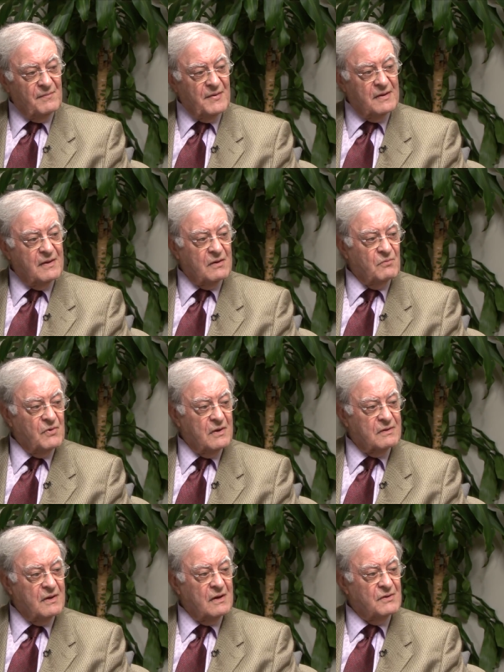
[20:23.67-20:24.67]
and that we
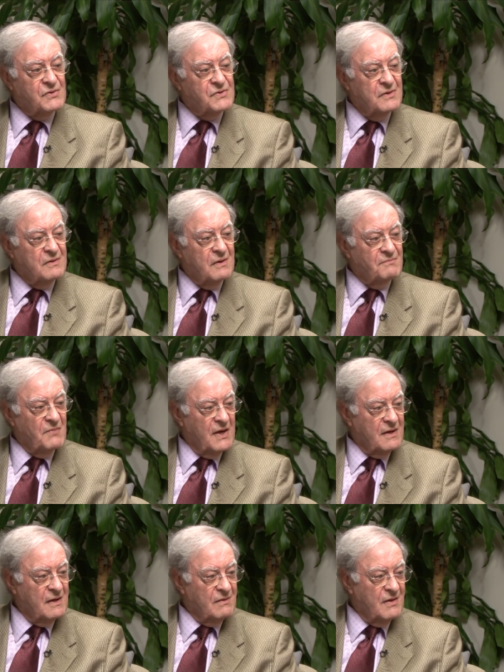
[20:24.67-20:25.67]
are negligent in
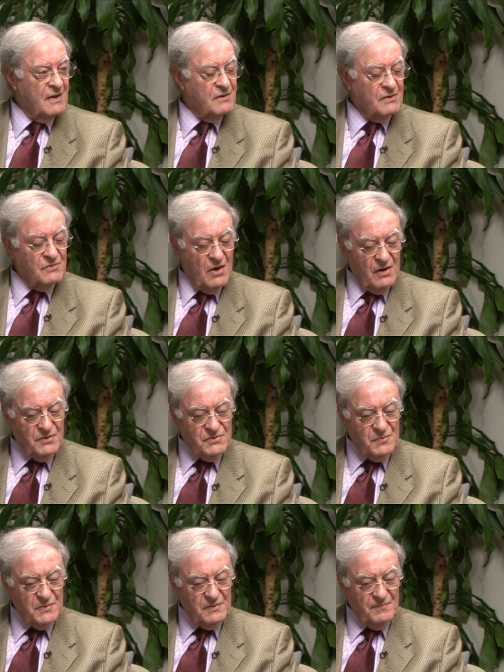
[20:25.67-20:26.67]
making that
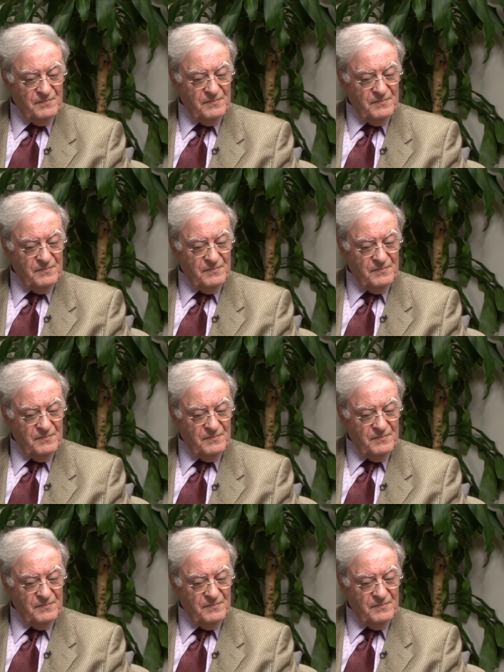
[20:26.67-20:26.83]
acknowledgement.